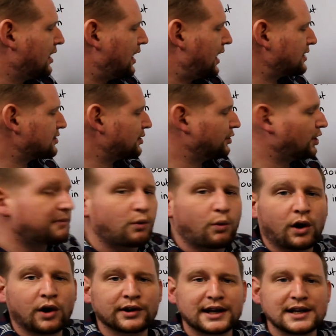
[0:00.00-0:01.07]
So number
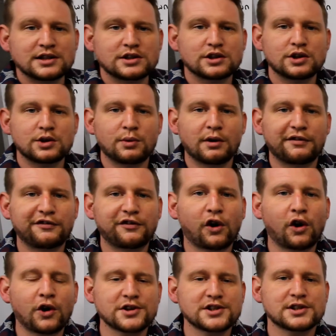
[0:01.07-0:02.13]
one is to
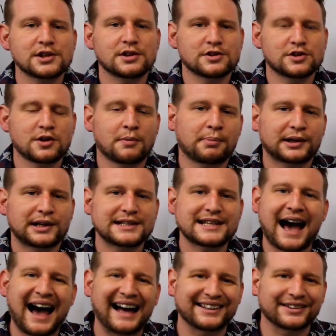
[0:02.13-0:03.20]
force somebody's
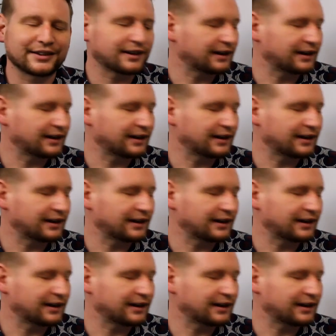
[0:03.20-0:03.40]
hand.